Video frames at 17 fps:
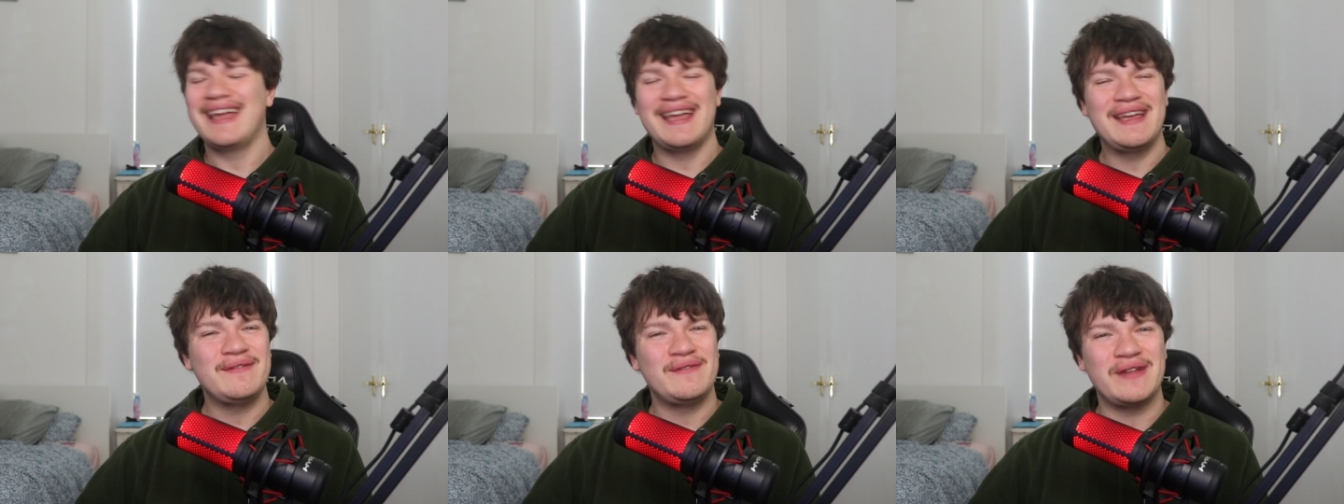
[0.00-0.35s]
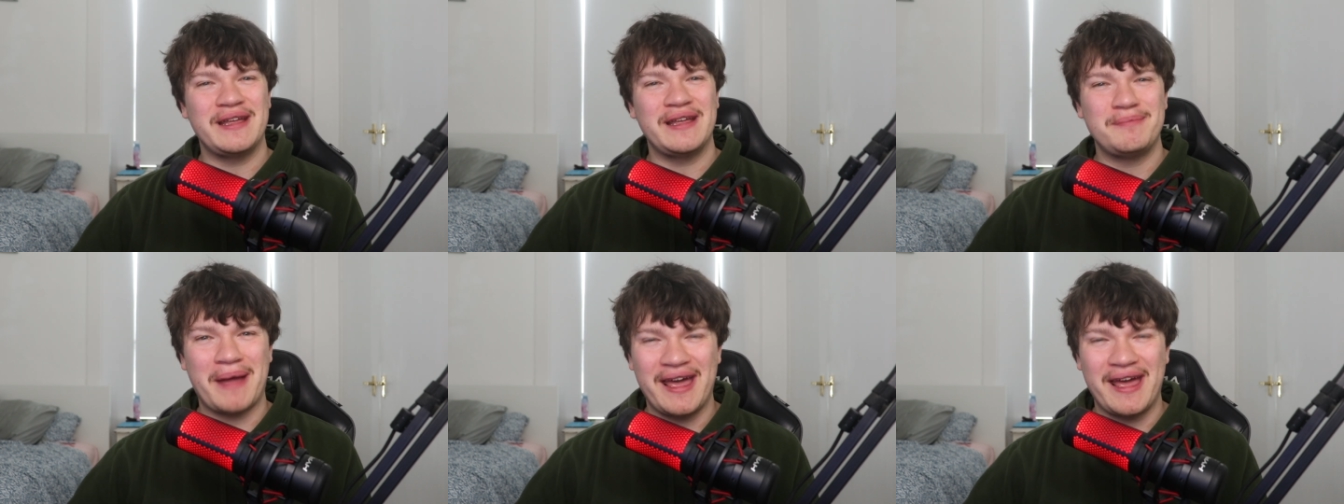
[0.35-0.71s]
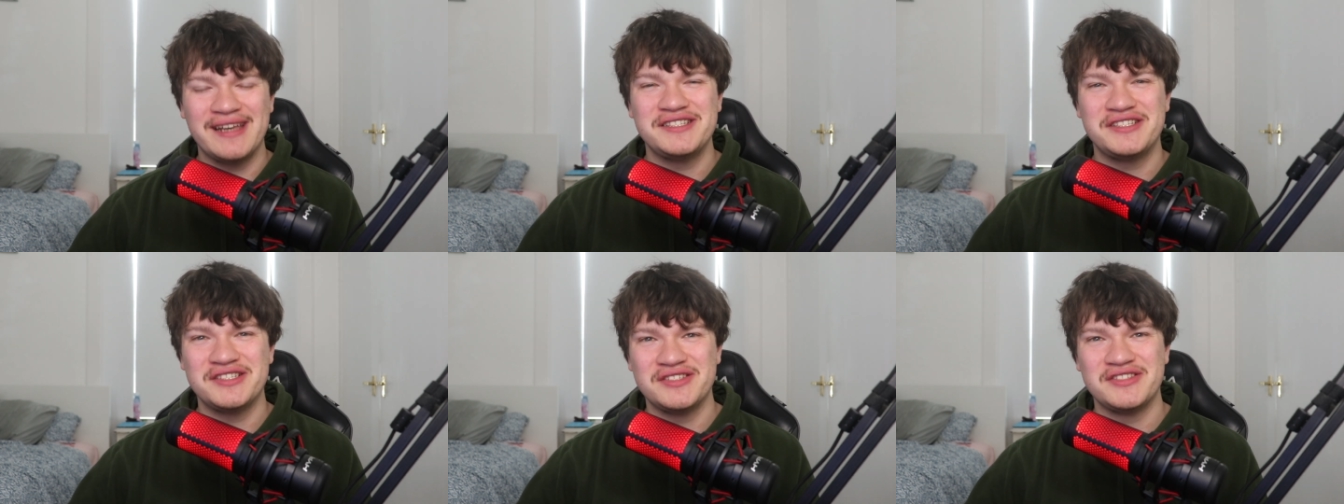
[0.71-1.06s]
It
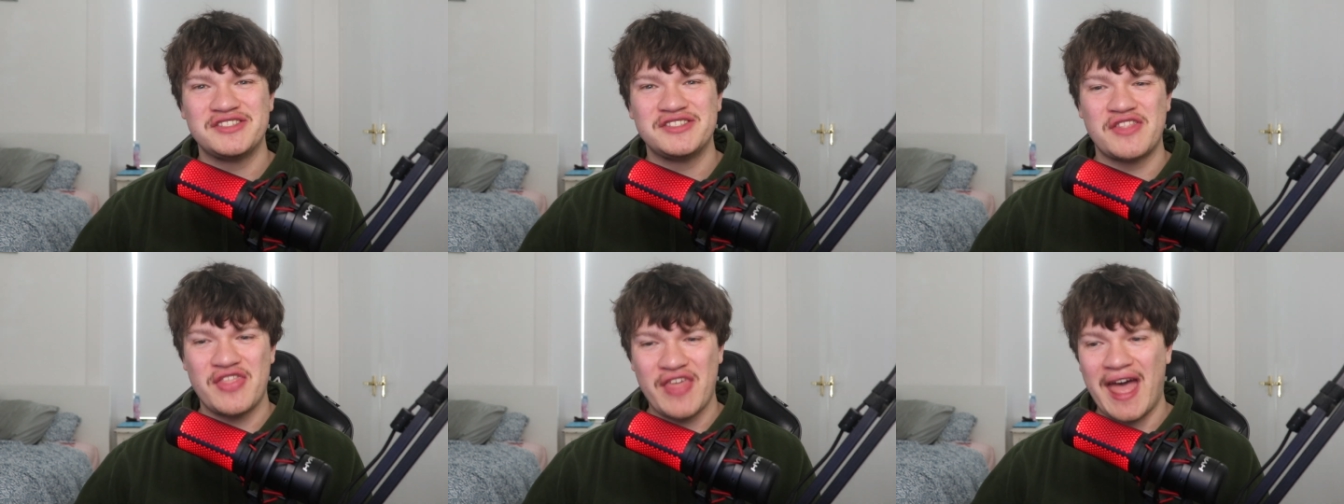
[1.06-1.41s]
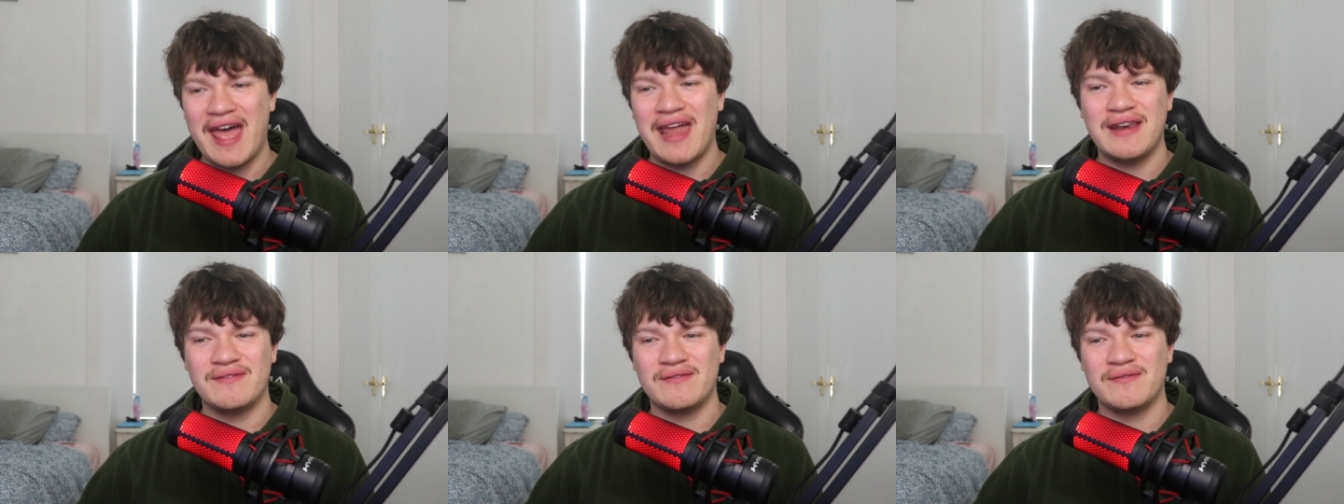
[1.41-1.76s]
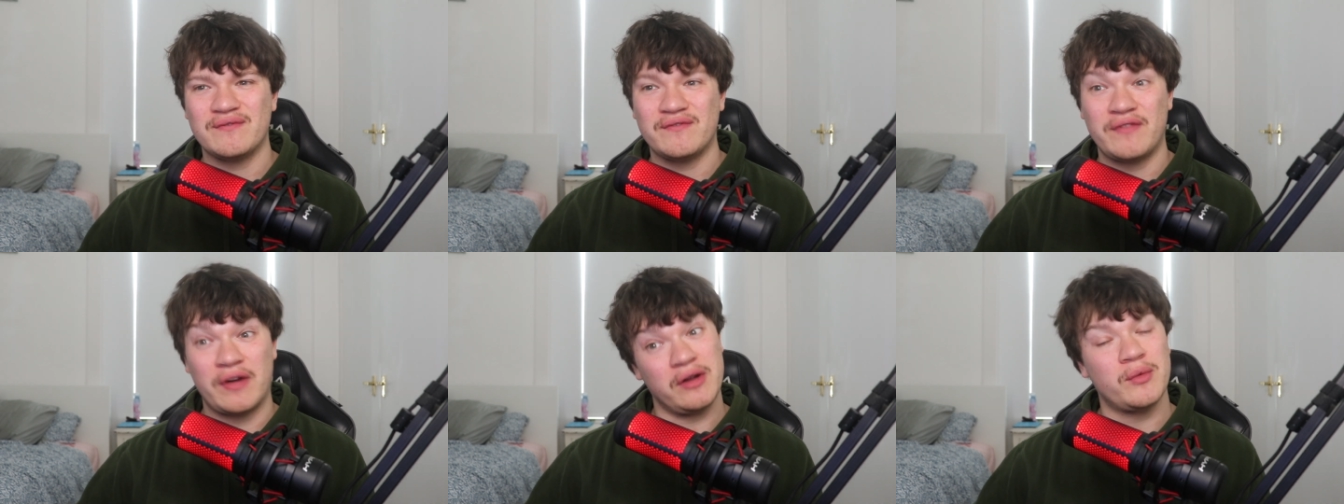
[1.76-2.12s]
manages that
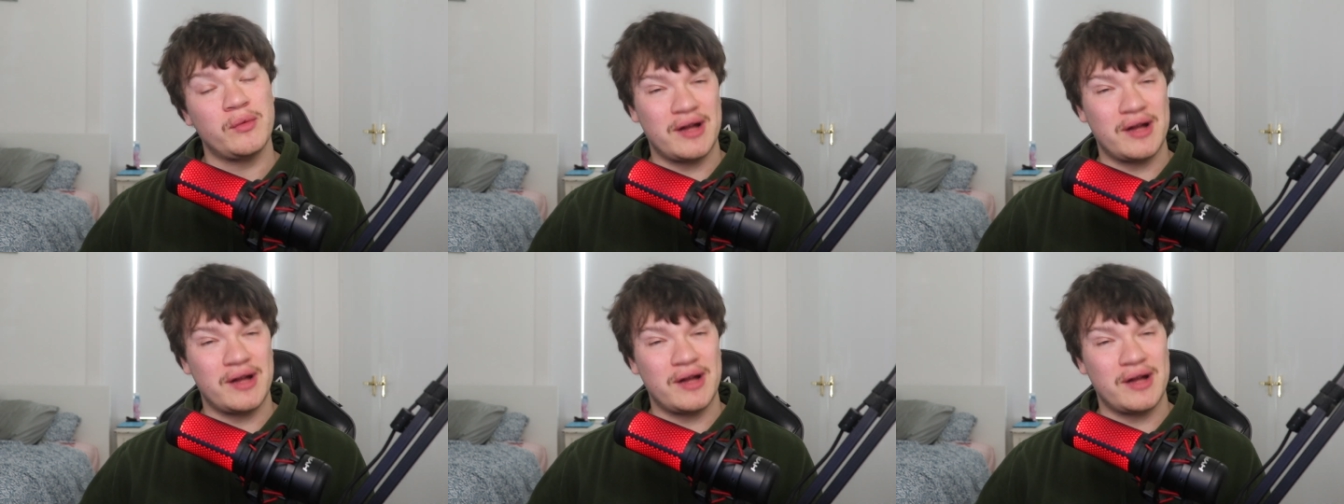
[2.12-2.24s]
very